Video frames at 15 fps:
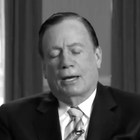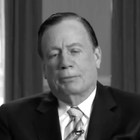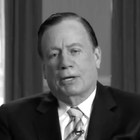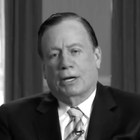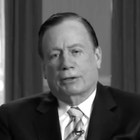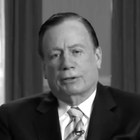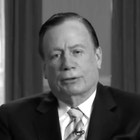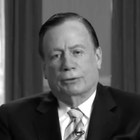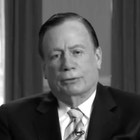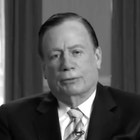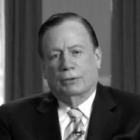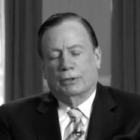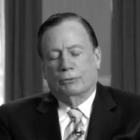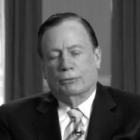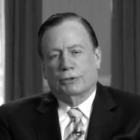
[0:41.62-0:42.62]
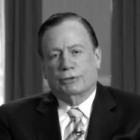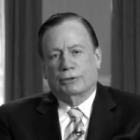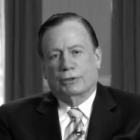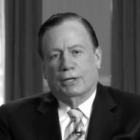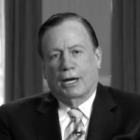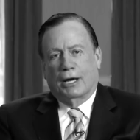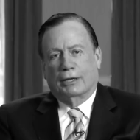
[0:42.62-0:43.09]
I'm Dr. Uh,
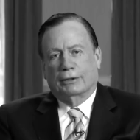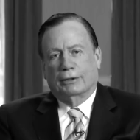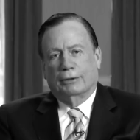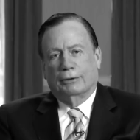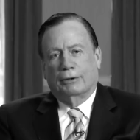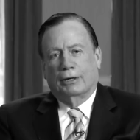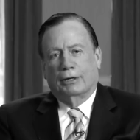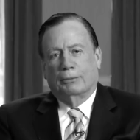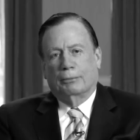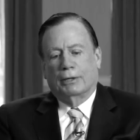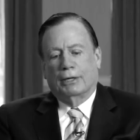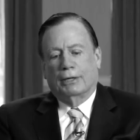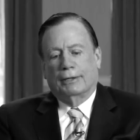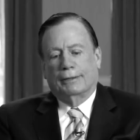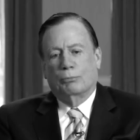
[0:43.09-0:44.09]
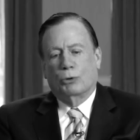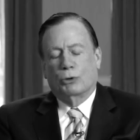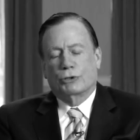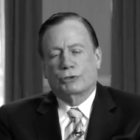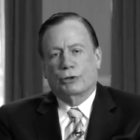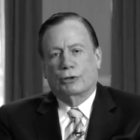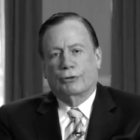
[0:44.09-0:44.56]
Richard Gallagher. I'm a
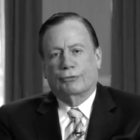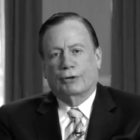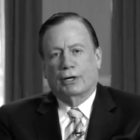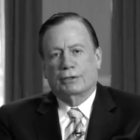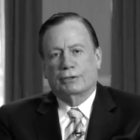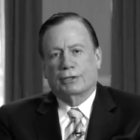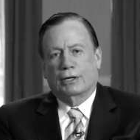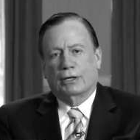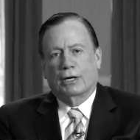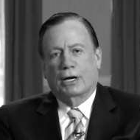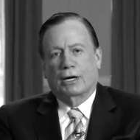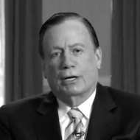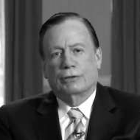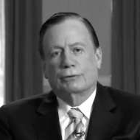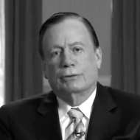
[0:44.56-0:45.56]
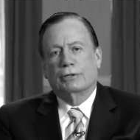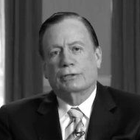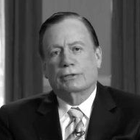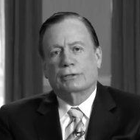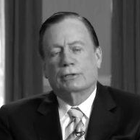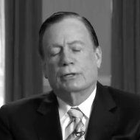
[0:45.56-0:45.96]
board certified psychiatrist.